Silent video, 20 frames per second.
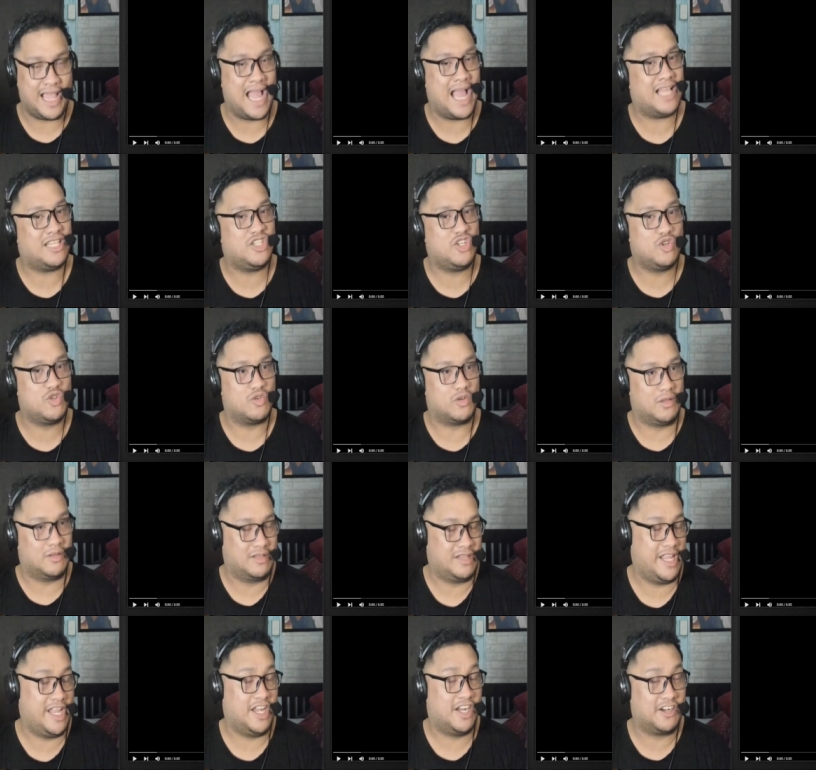As usual,
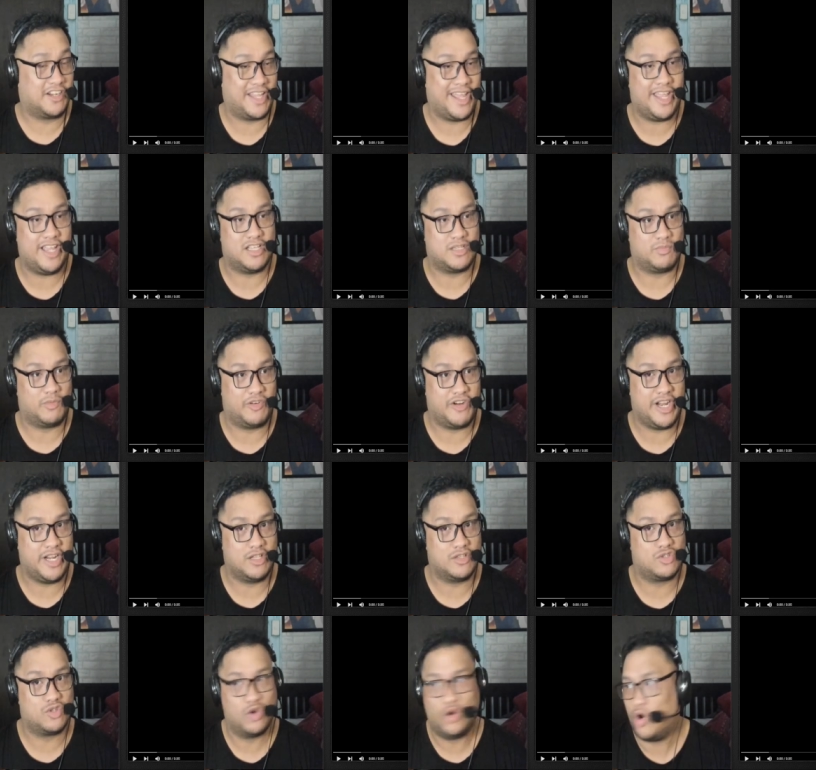they are Chaos
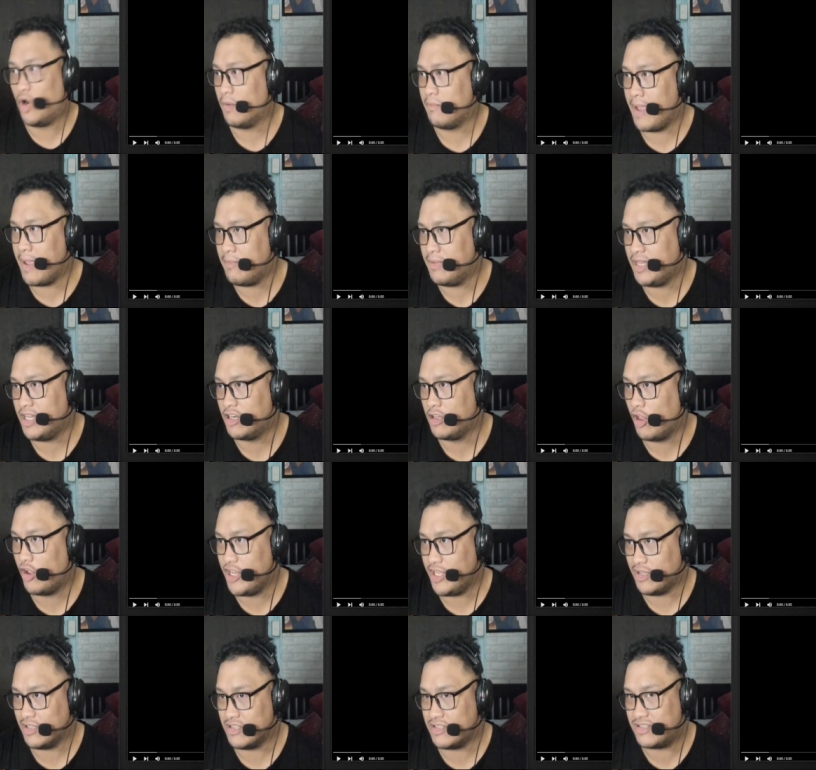Marines, or maybe they're
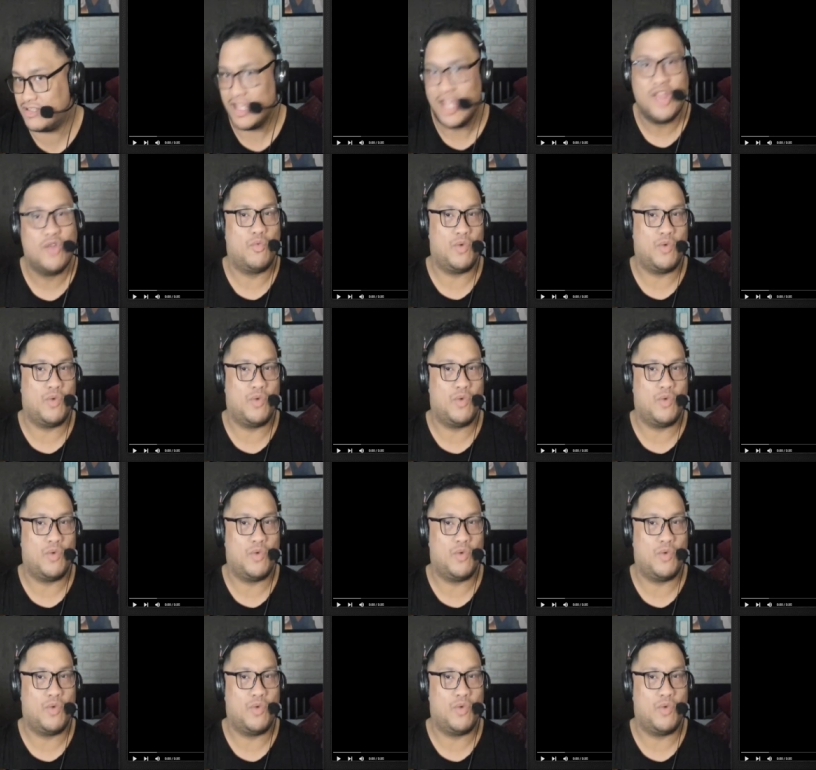Loyalists.